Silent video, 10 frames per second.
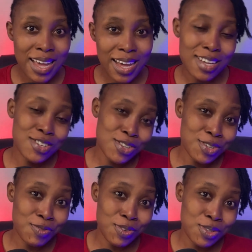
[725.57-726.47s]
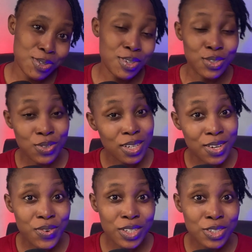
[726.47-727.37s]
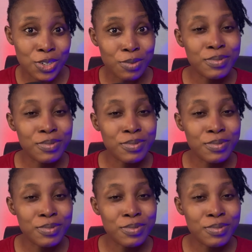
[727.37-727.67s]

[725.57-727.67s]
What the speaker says: I enjoyed the video, you're doing a great job.